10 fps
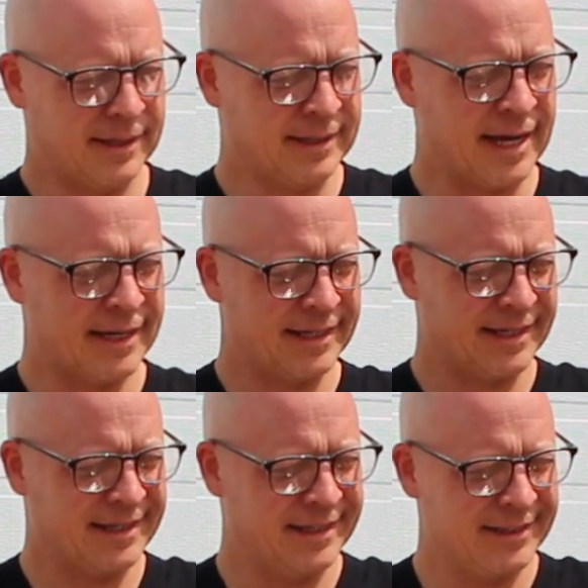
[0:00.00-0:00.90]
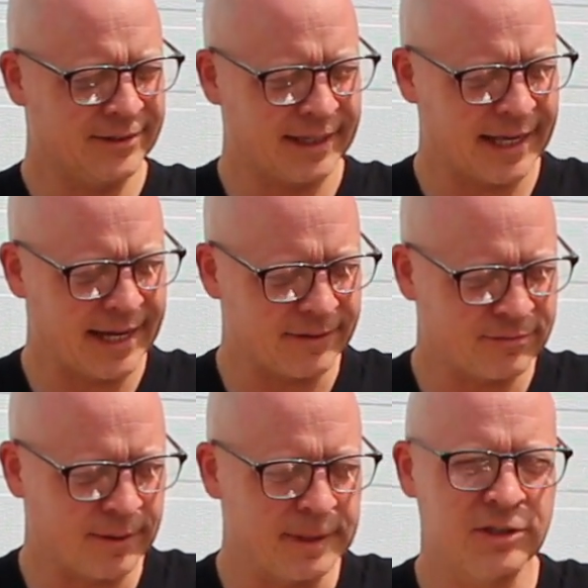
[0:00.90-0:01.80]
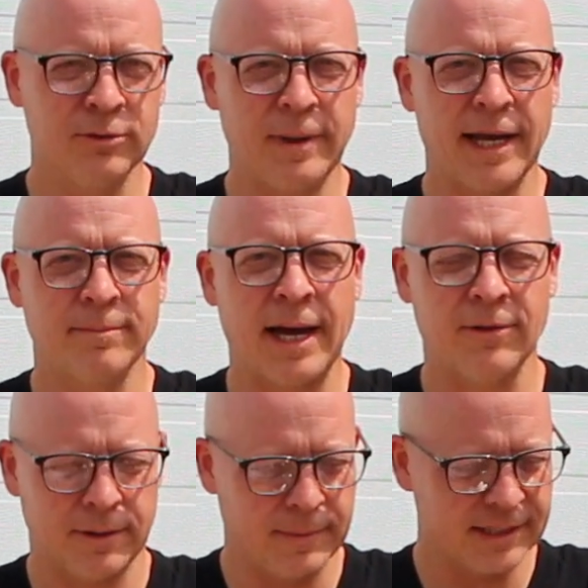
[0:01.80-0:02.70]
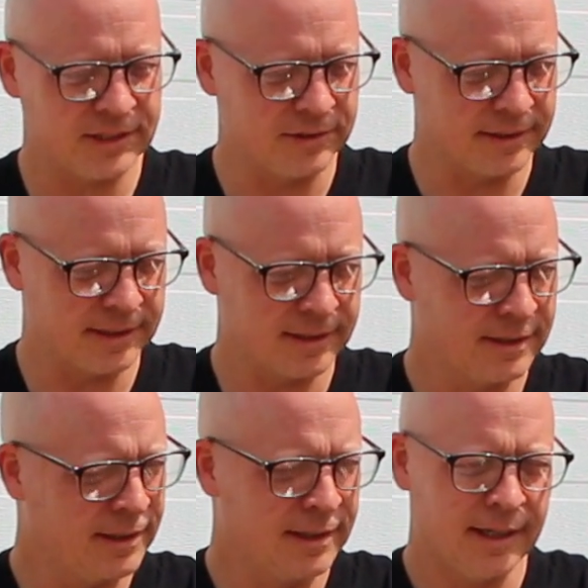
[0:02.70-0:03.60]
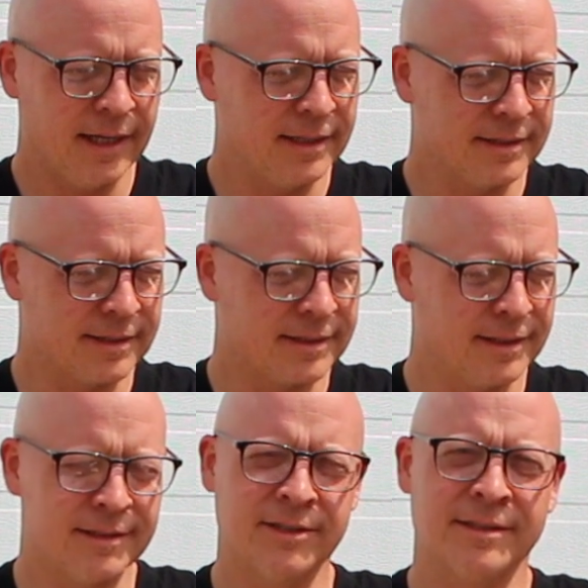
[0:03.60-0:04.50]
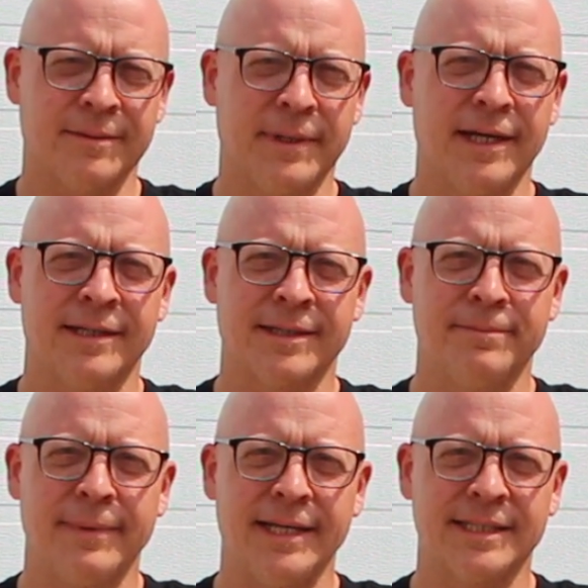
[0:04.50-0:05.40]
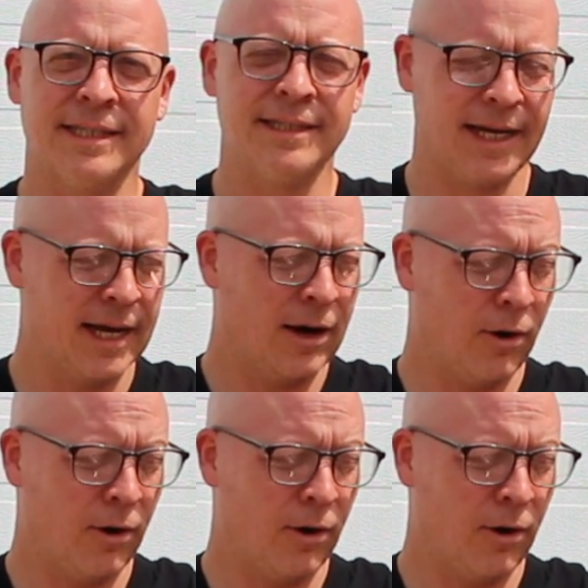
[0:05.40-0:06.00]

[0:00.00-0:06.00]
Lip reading: that you can get from a 2-bag pound of mussels it's amazing.